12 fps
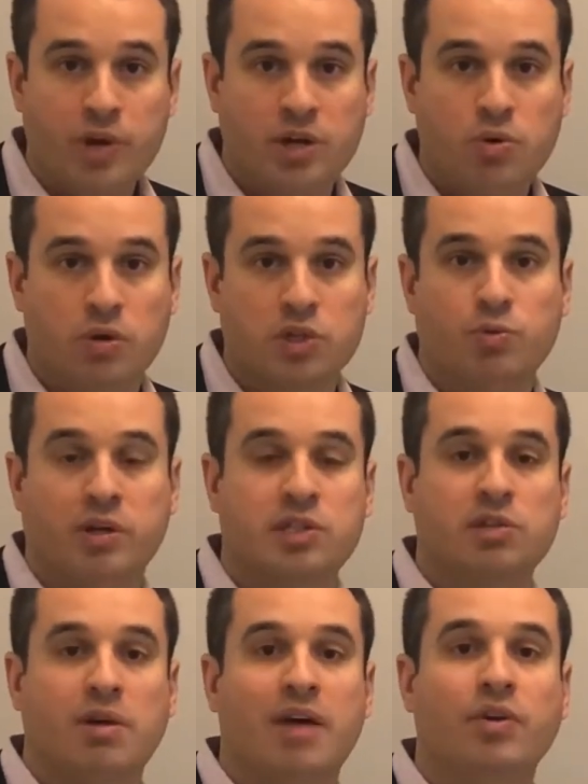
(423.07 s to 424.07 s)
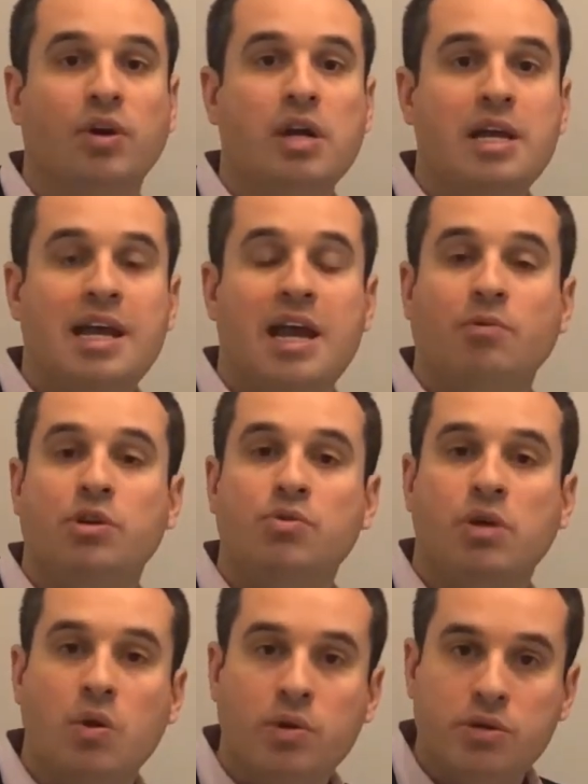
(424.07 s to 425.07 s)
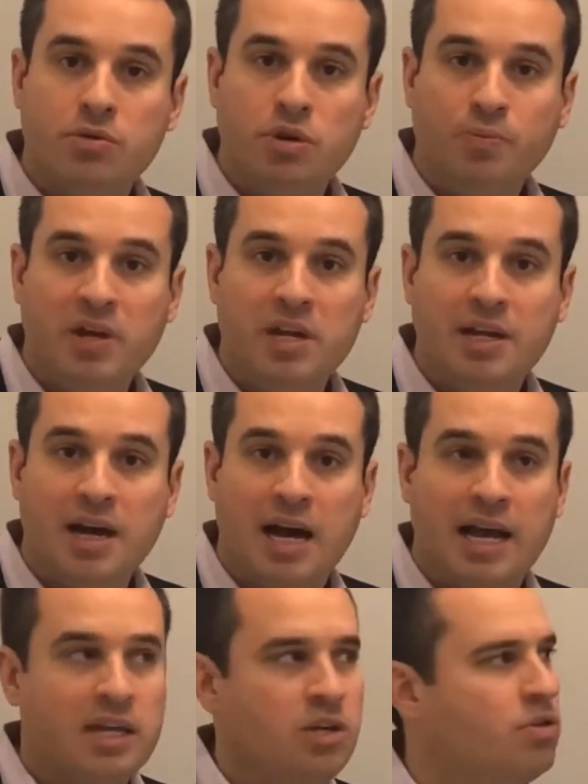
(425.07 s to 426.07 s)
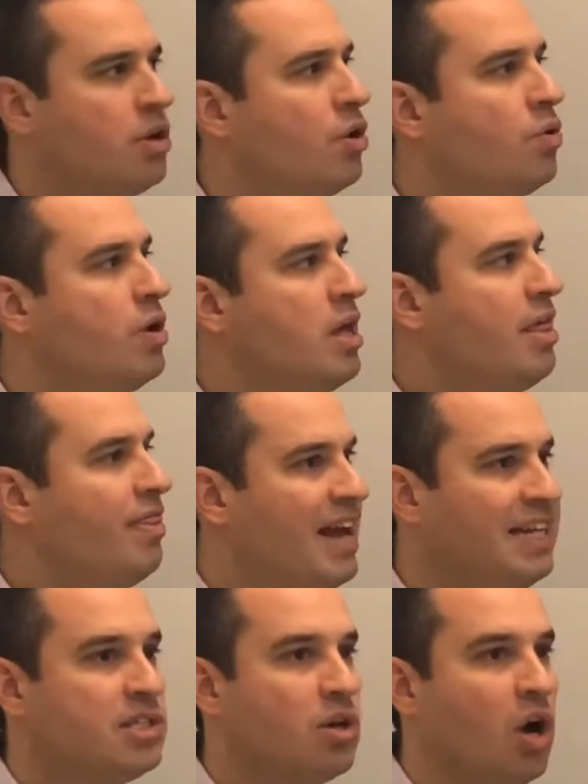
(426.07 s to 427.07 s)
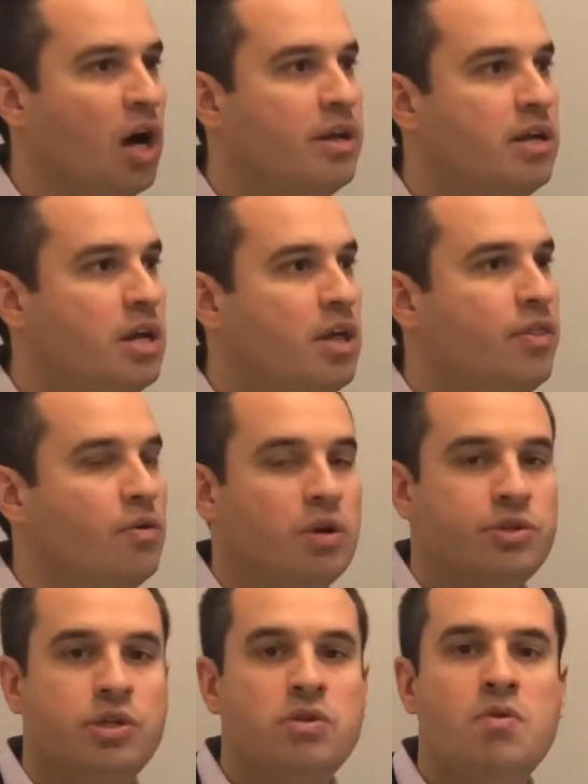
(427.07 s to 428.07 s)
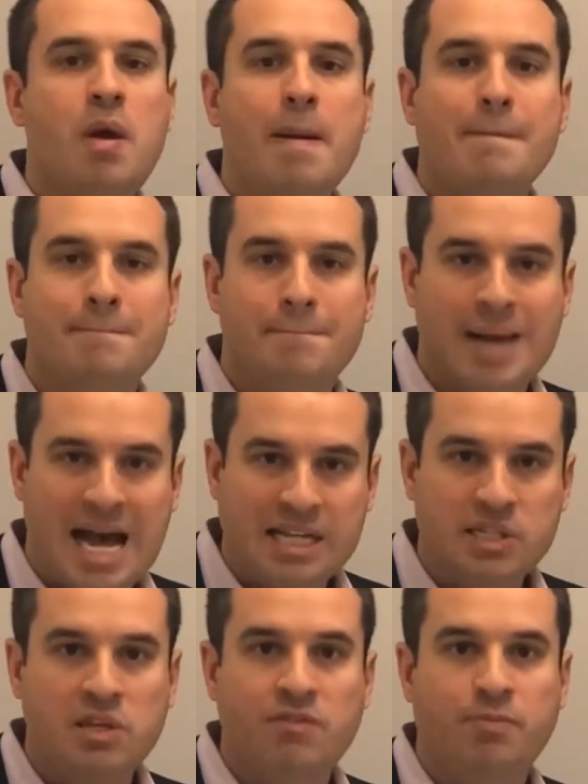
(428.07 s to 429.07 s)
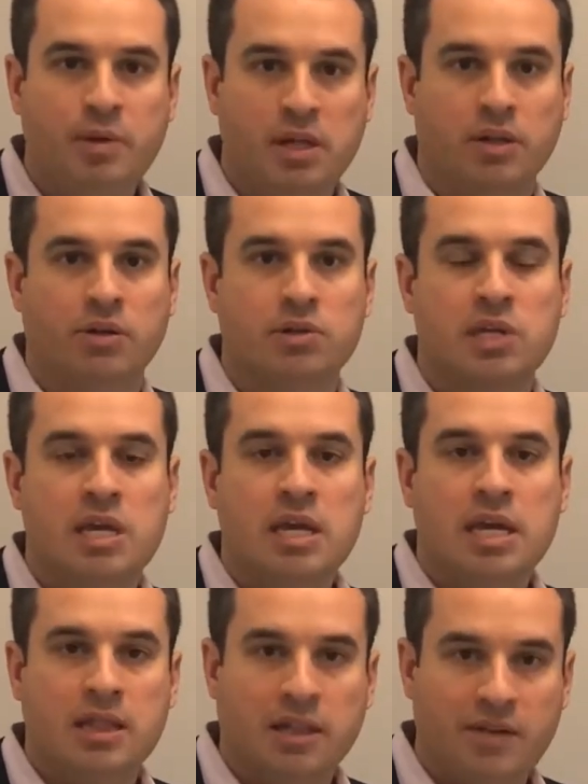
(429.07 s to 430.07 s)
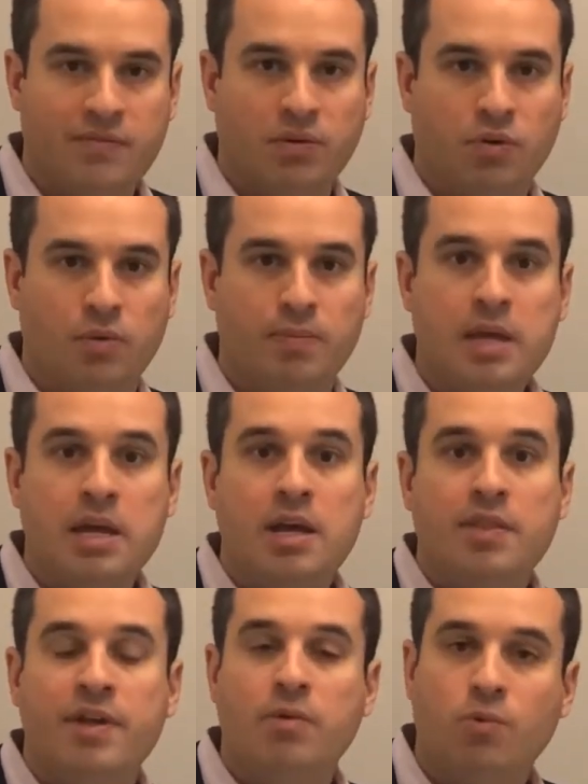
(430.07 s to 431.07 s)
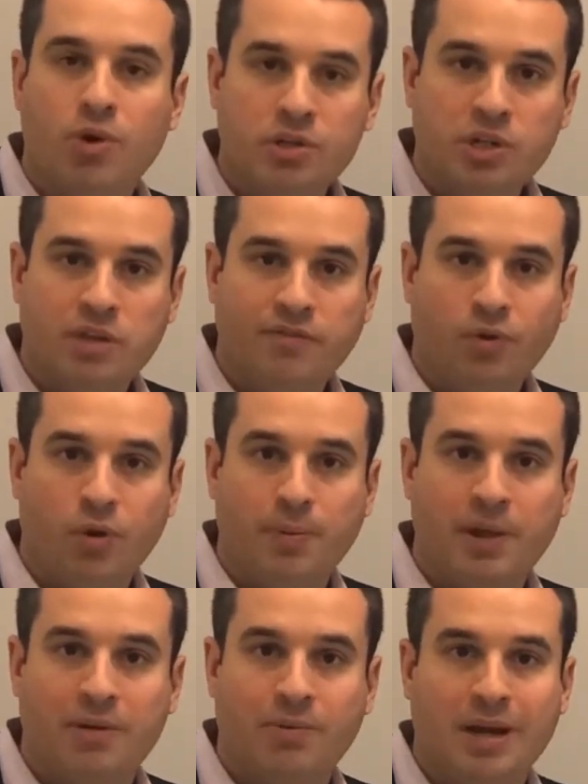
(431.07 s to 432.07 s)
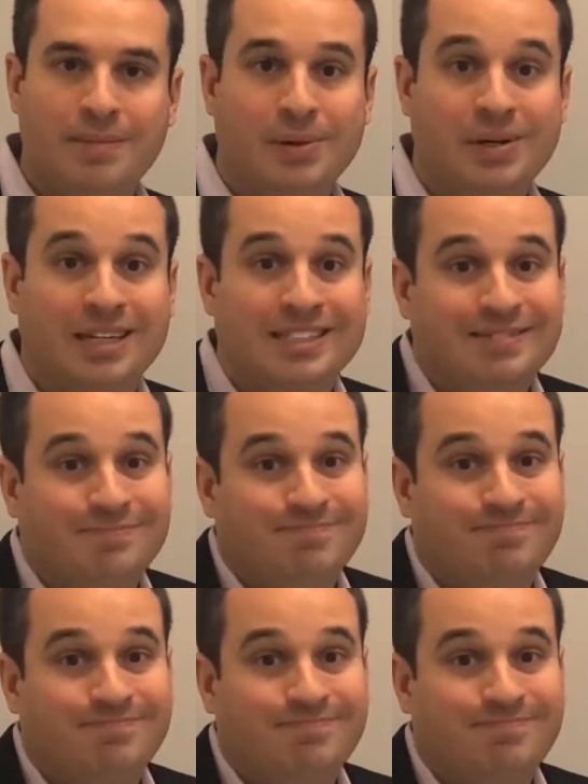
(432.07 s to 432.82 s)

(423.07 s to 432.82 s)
recourse whatsoever, and when you go and do your PDI and you go, that's odd, there are two massive pillars in the living room that weren't on the floor plan when I bought.